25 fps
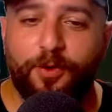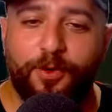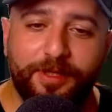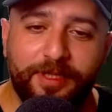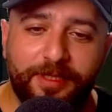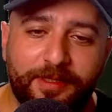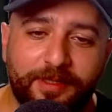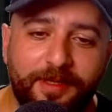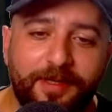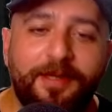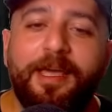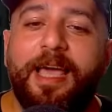
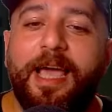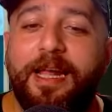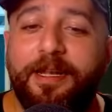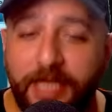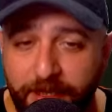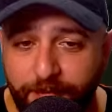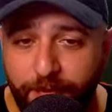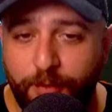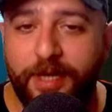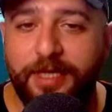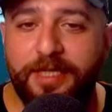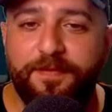orders, and
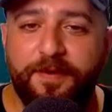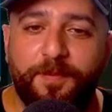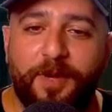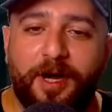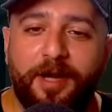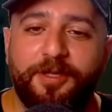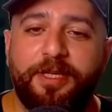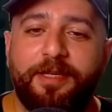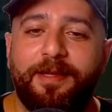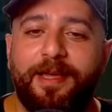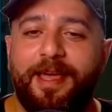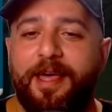it requires swift
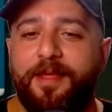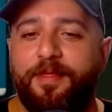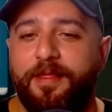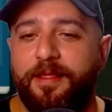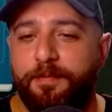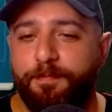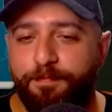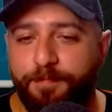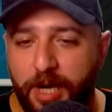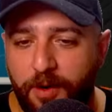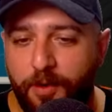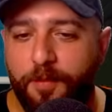marching, and
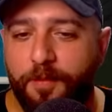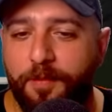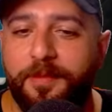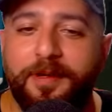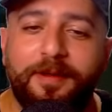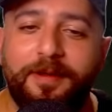boom.